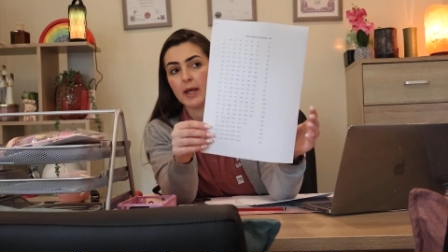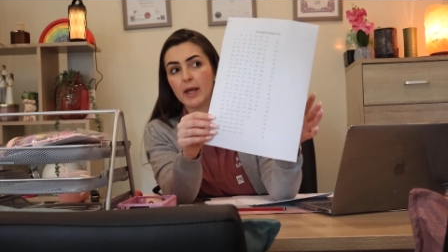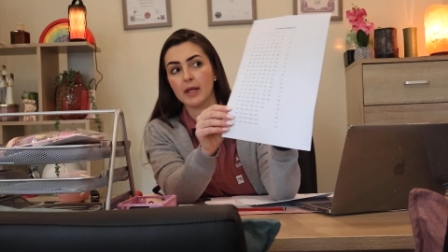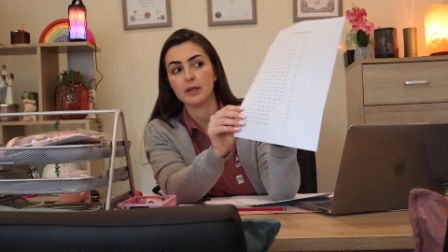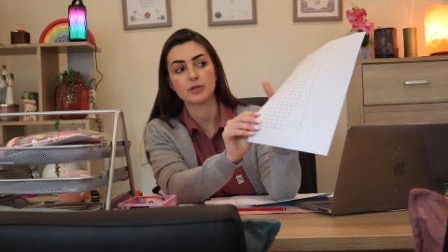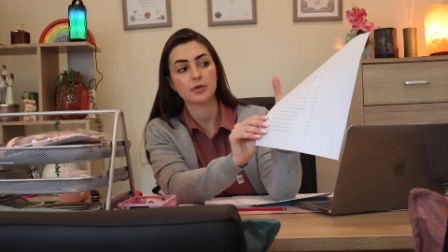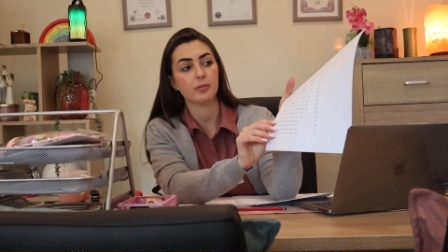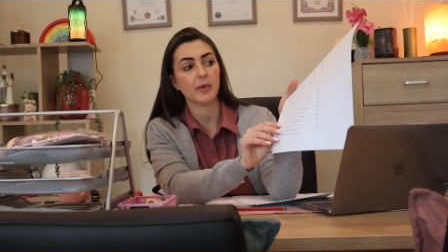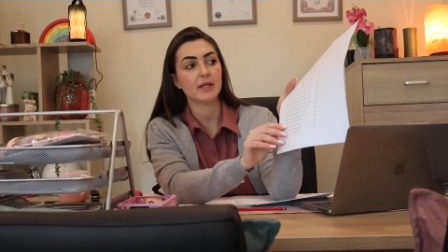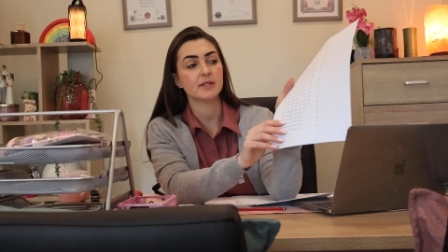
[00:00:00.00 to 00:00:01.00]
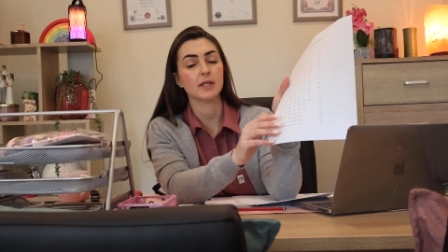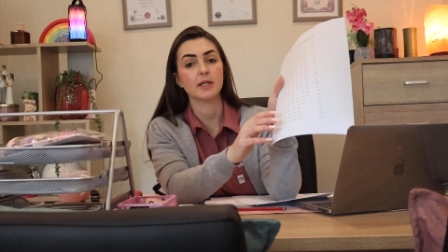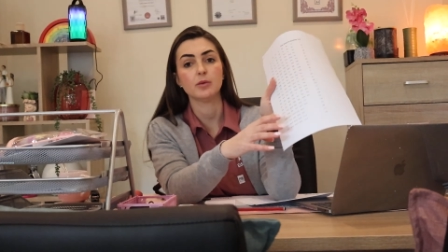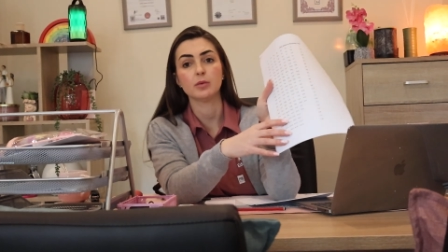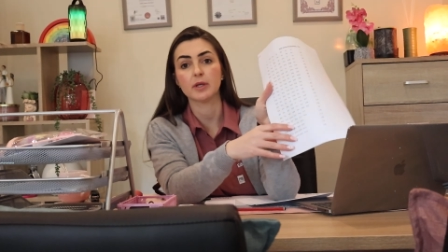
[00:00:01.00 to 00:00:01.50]
and so
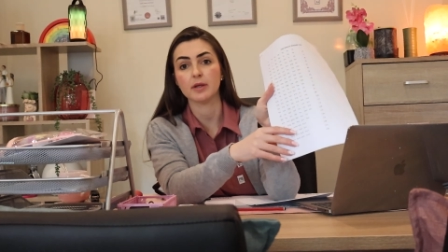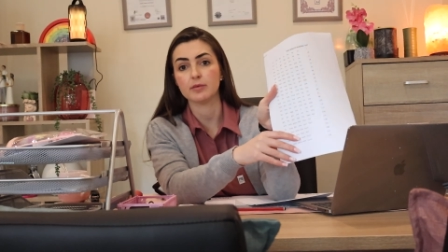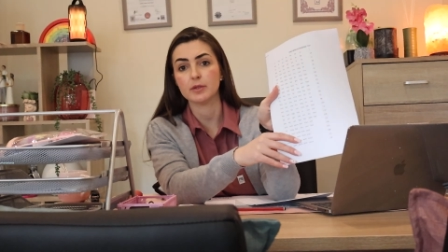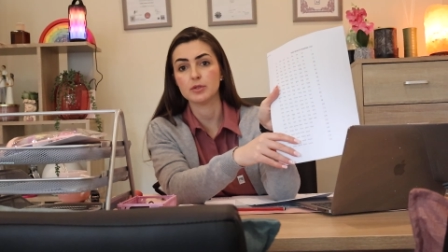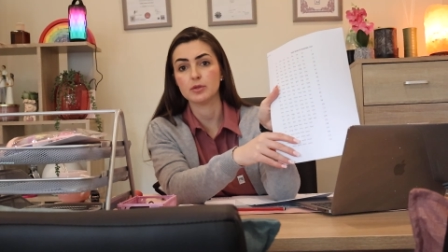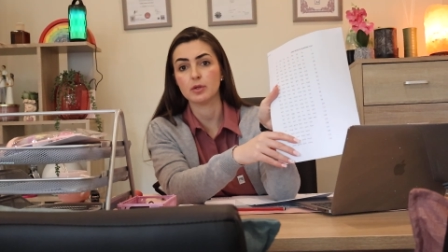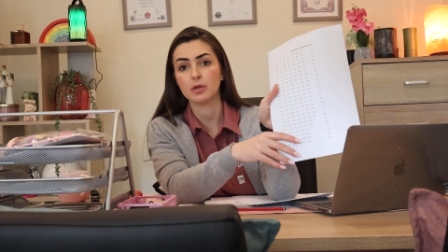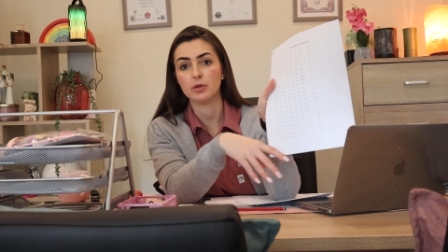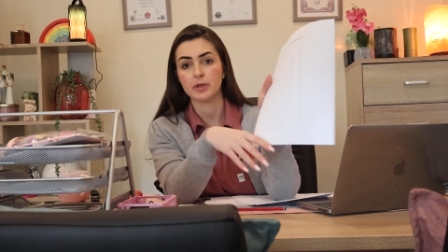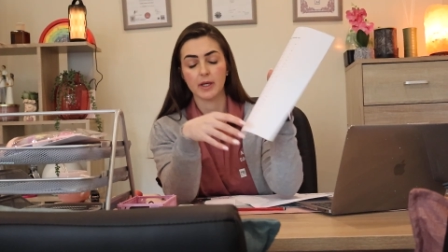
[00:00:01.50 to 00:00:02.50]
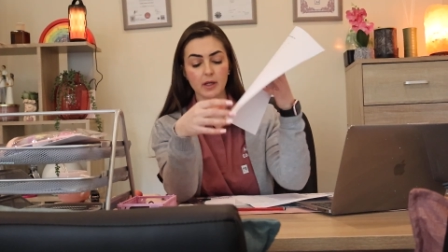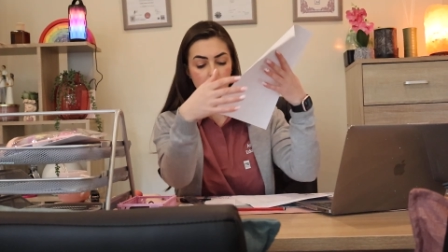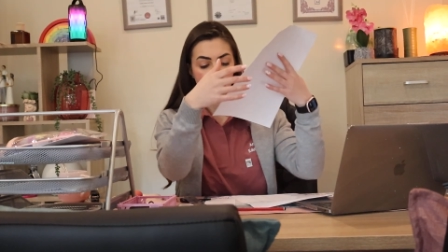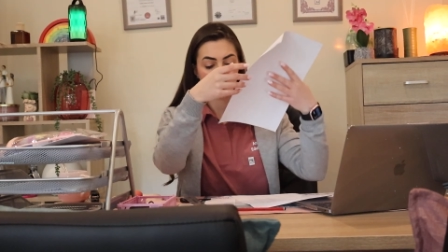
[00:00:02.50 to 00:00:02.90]
basically you will give it to the learner